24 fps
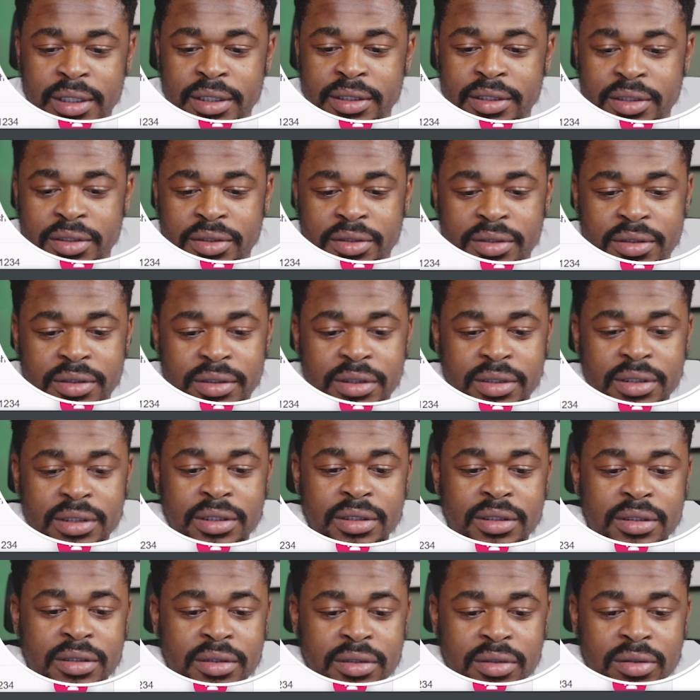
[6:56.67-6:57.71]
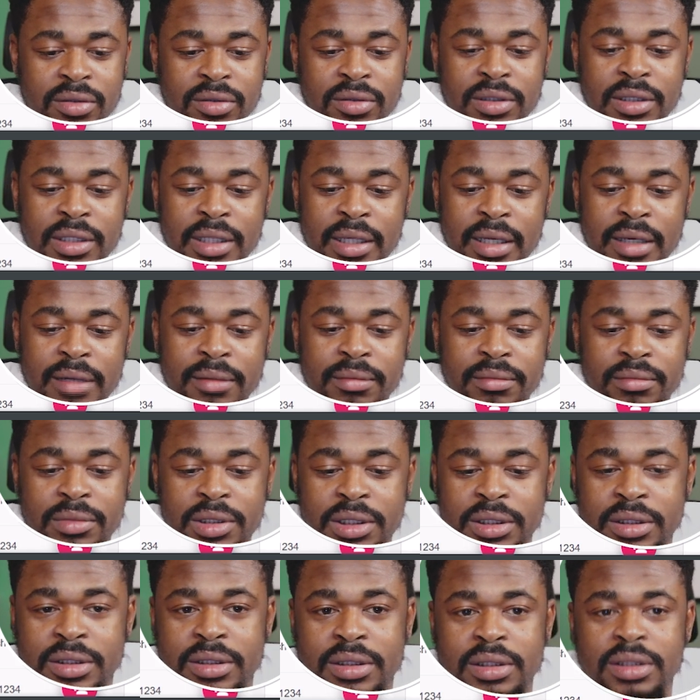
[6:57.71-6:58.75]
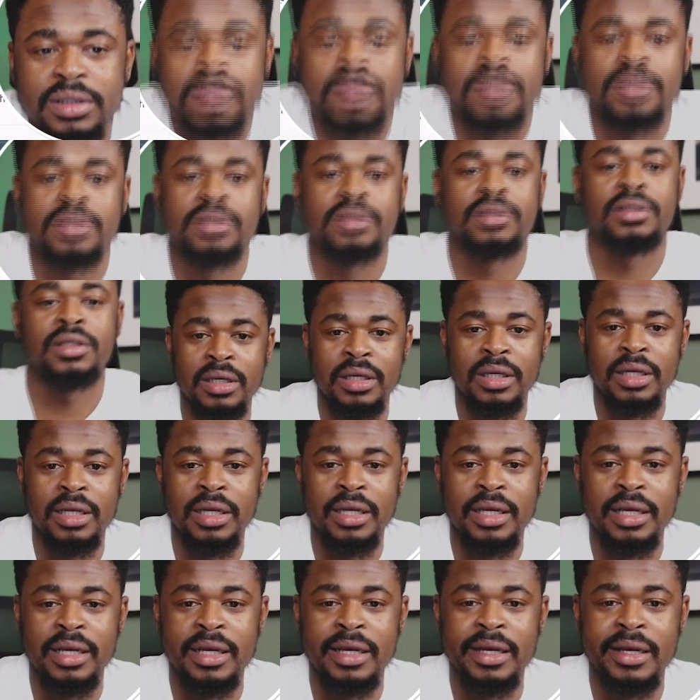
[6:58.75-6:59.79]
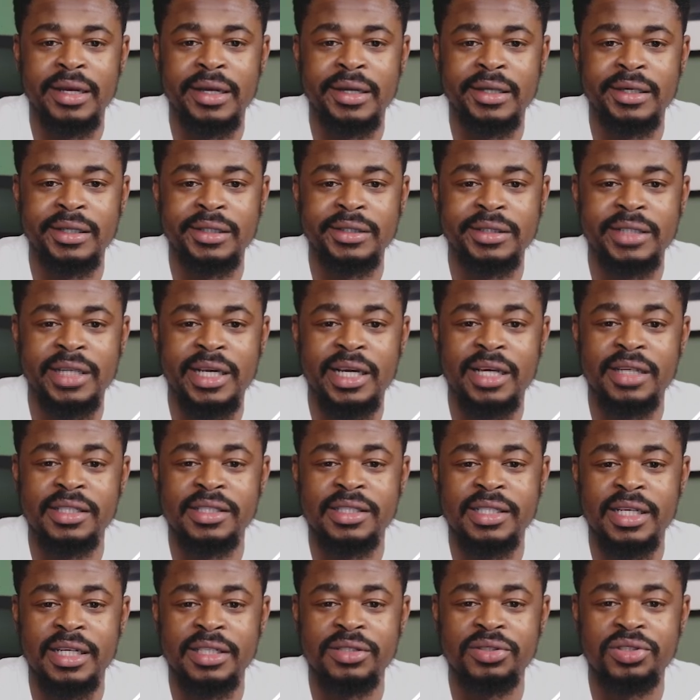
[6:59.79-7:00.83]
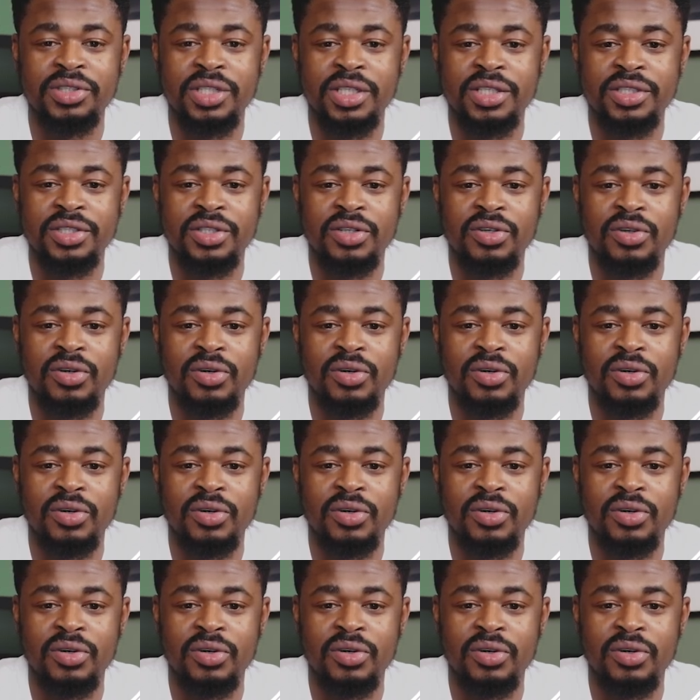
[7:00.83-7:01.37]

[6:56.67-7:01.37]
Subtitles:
let's use this as contact me. And I can decide to change the